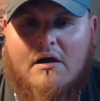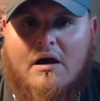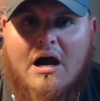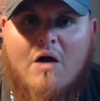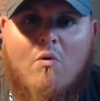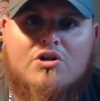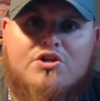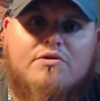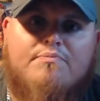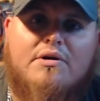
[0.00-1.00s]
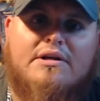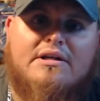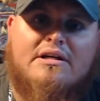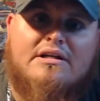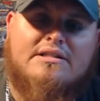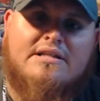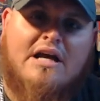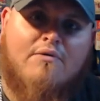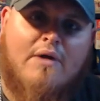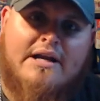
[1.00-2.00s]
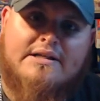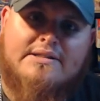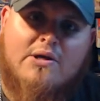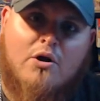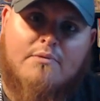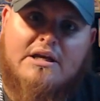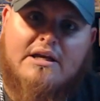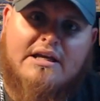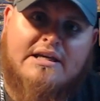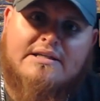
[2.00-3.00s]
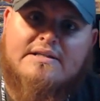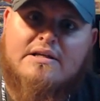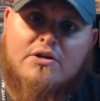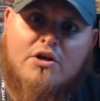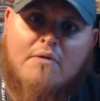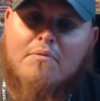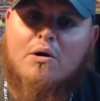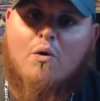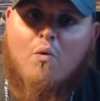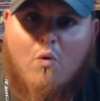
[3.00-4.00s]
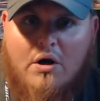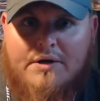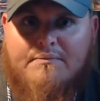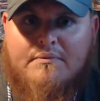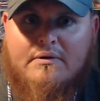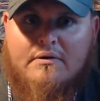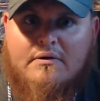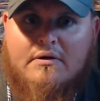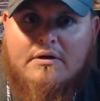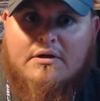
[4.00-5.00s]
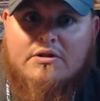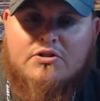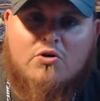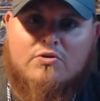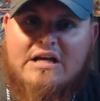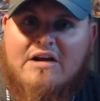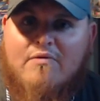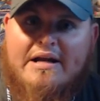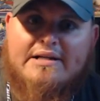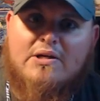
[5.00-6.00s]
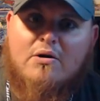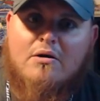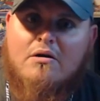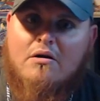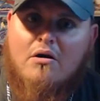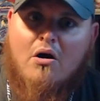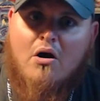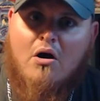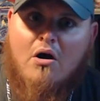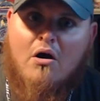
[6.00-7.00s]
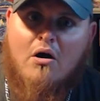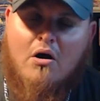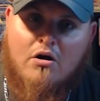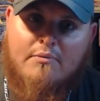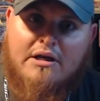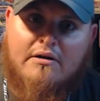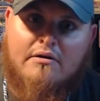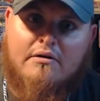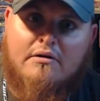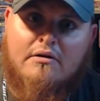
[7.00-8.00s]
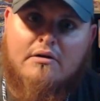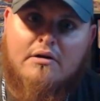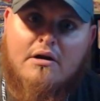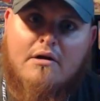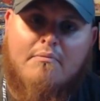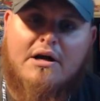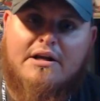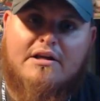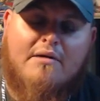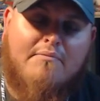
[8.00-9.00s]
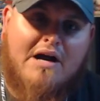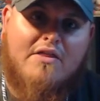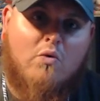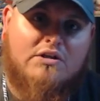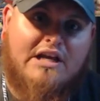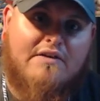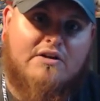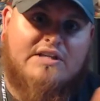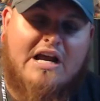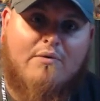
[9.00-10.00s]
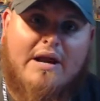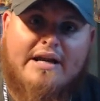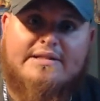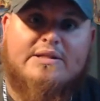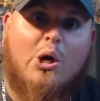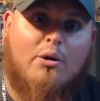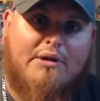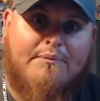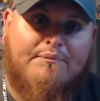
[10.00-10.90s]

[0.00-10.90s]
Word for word: I want you to put Tyranitarmy is number one. So Tyranitar, army, but combine the word together. Tyranitarmy